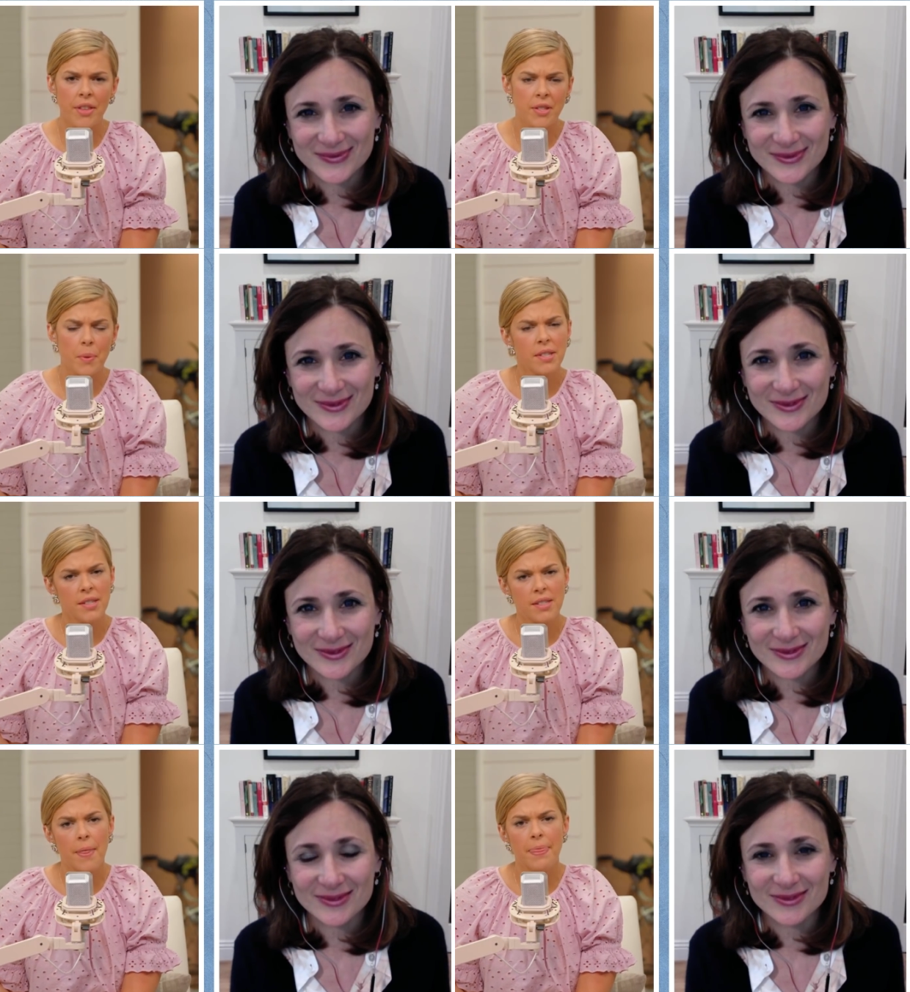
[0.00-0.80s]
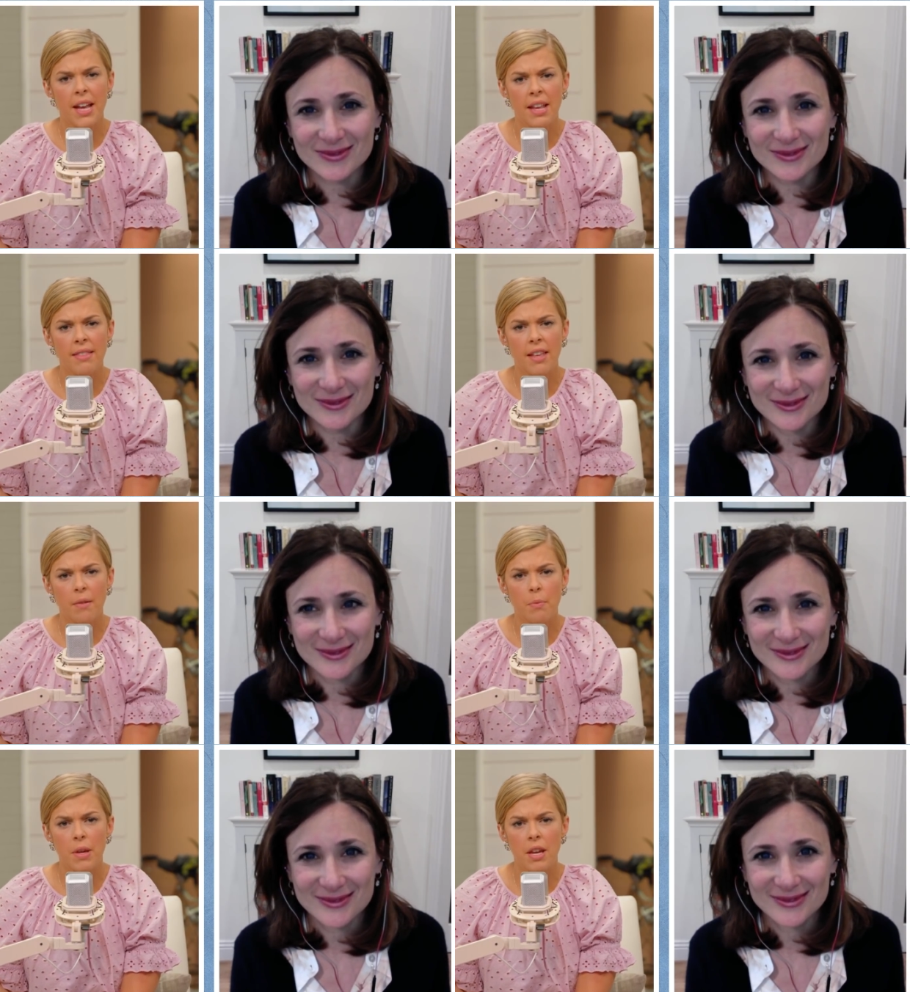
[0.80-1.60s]
Speaker 1: This wasn't something
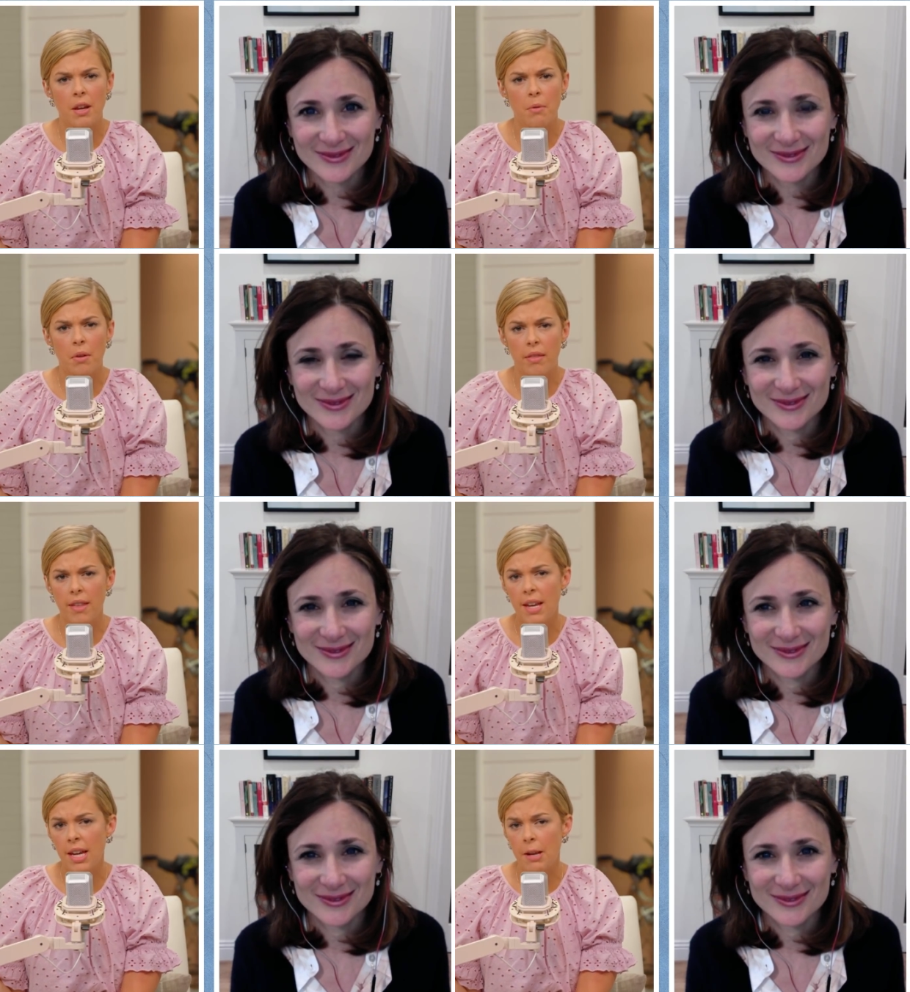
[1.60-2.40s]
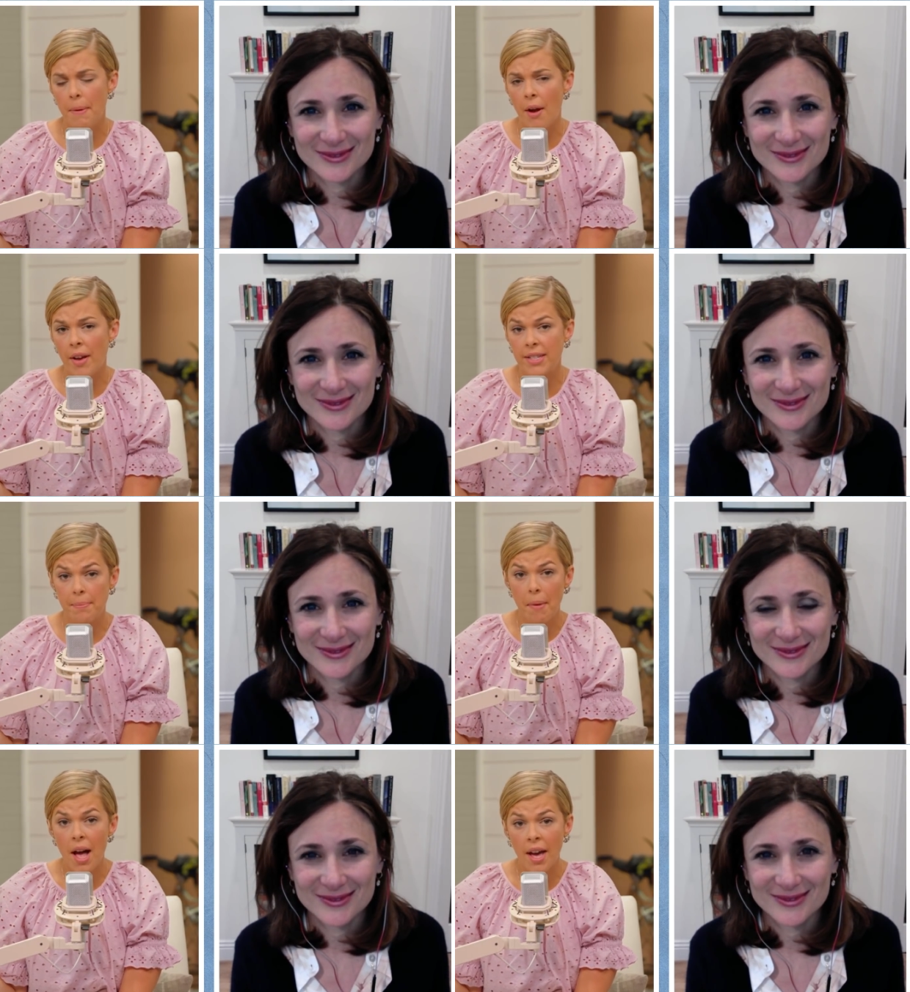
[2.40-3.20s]
that we were thinking about as
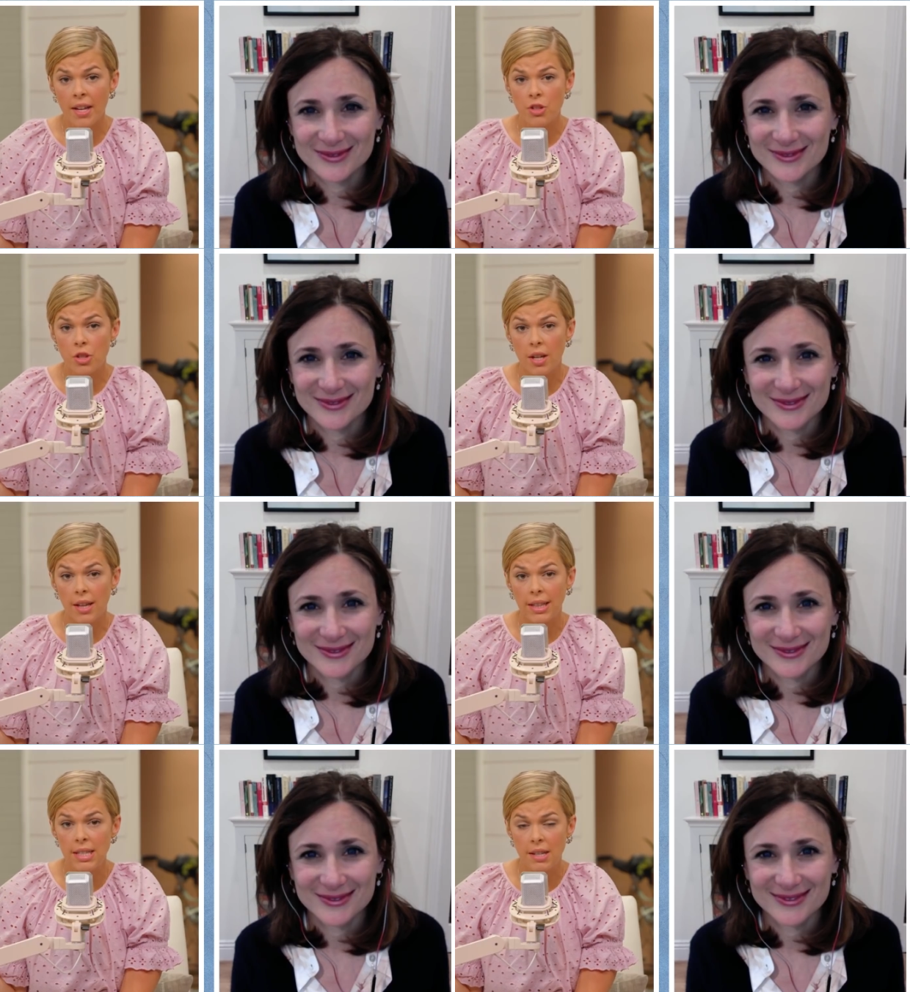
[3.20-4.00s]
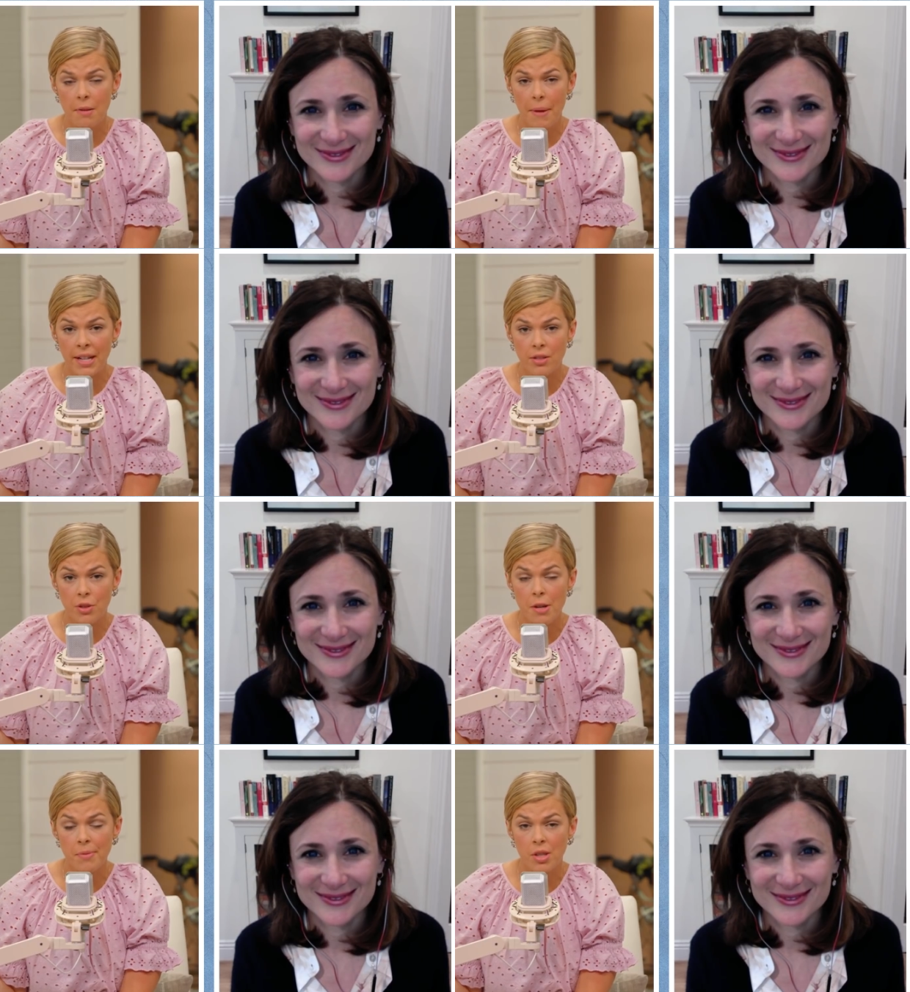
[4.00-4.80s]
much, at least in
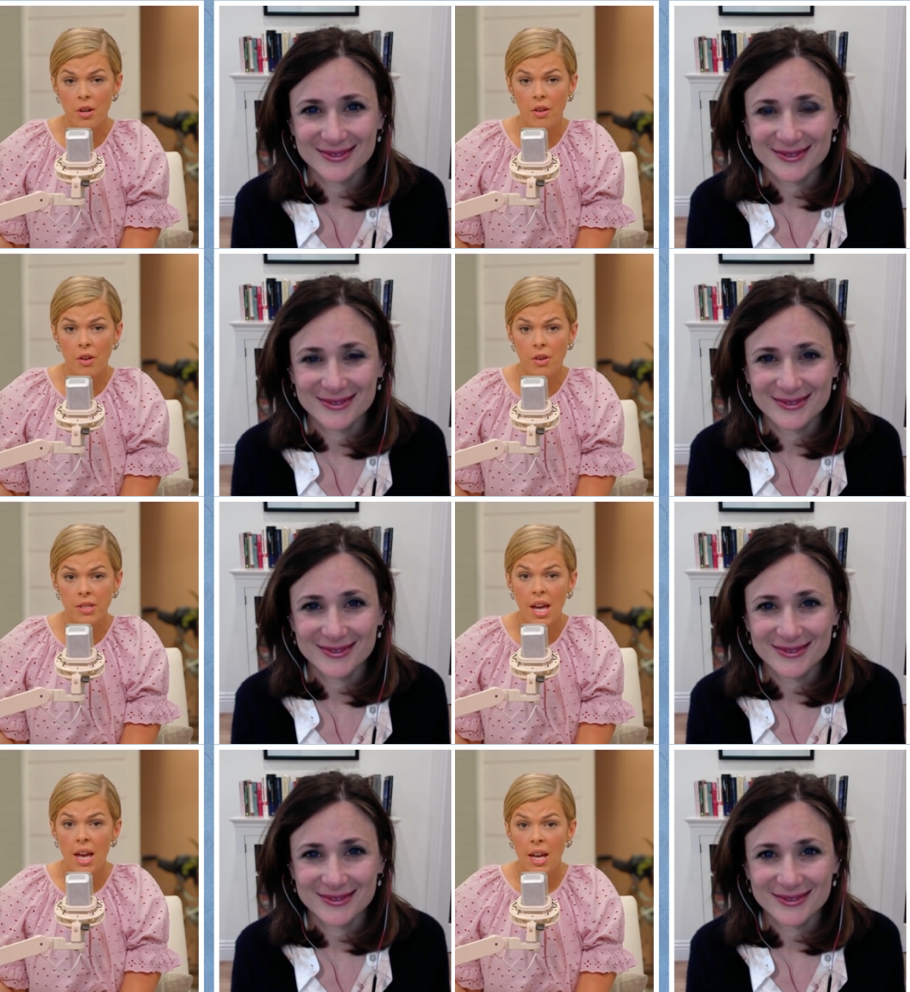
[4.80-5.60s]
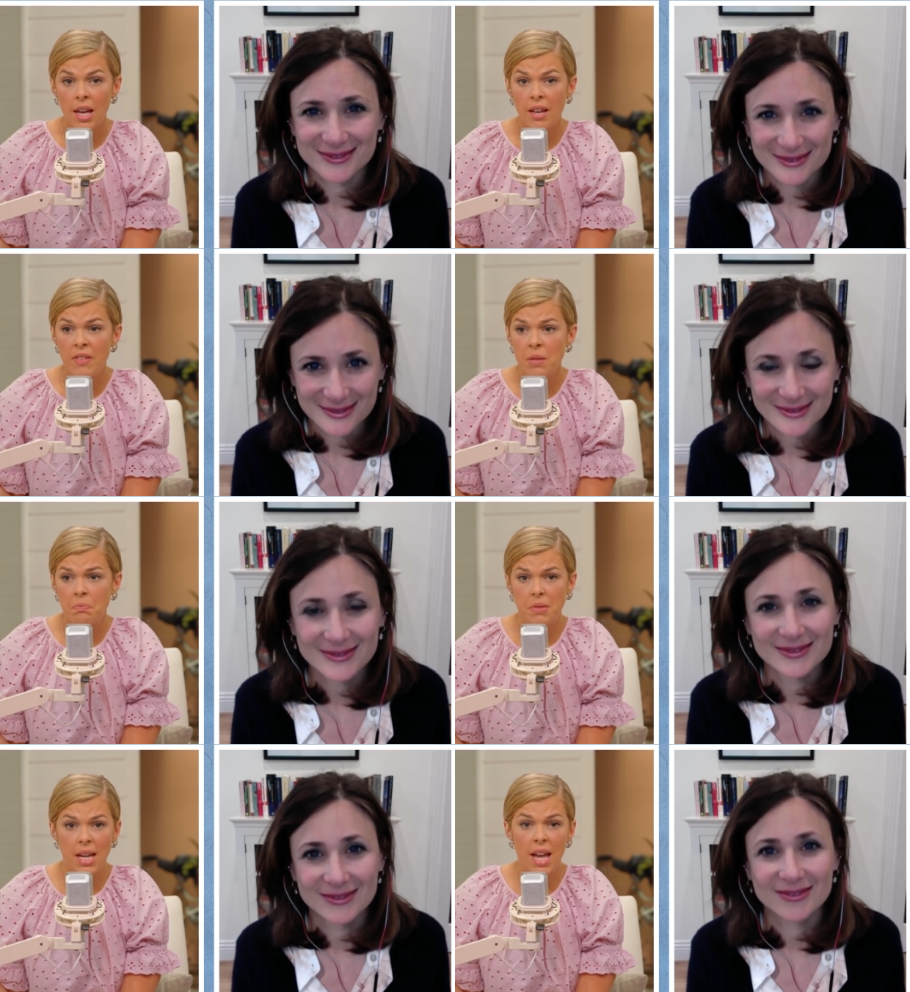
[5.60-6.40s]
mainstream circles,
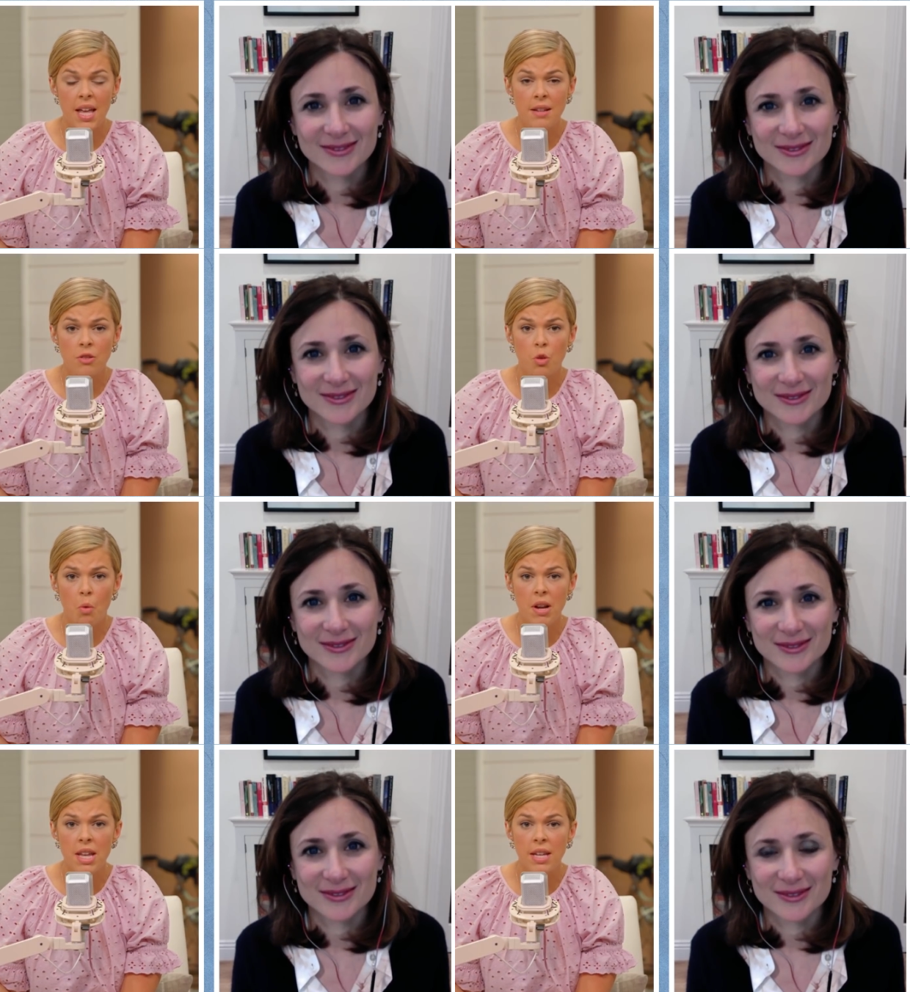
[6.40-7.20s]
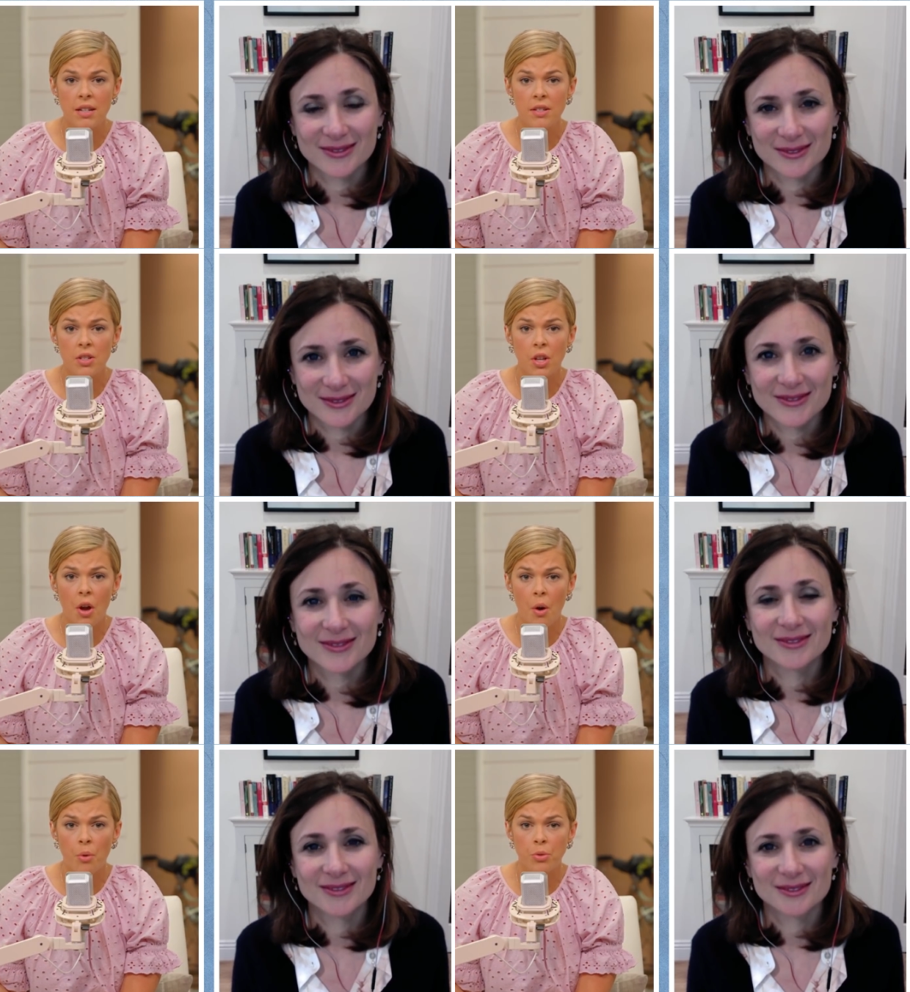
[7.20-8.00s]
even 10, 20 years ago.